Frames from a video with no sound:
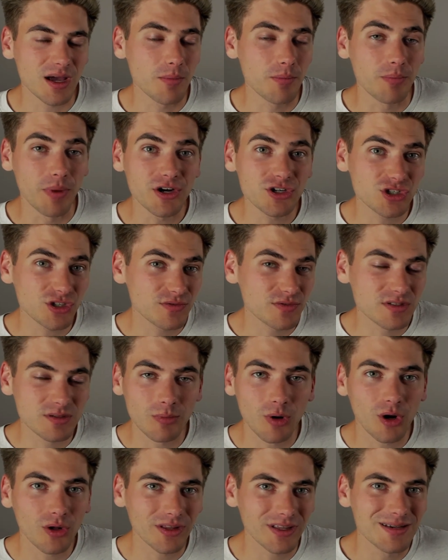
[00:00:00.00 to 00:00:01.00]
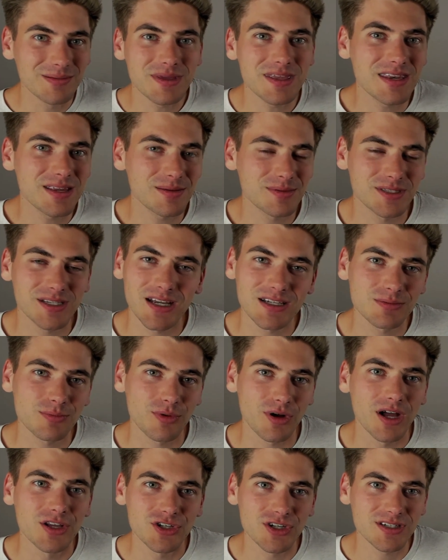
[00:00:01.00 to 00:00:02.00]
a bunch of small and medium-sized
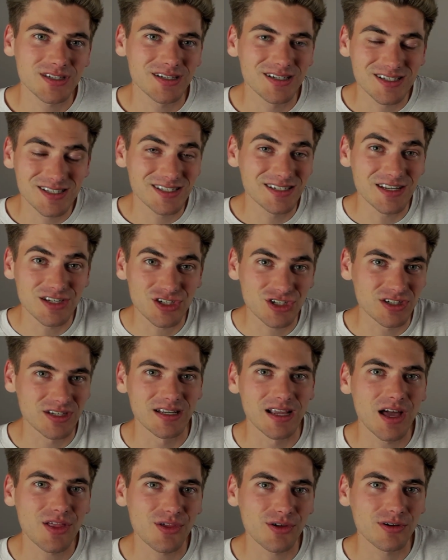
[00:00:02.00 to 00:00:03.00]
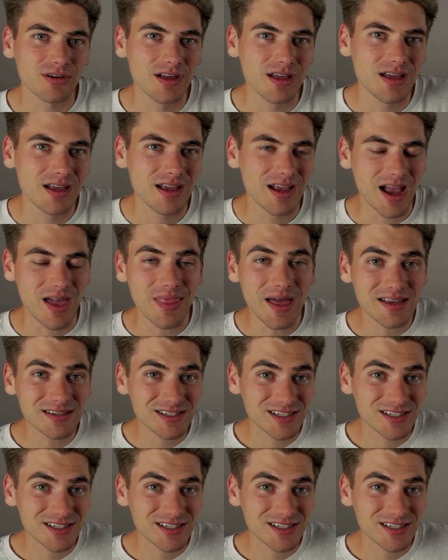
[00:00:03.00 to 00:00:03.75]
projects stitched together. And that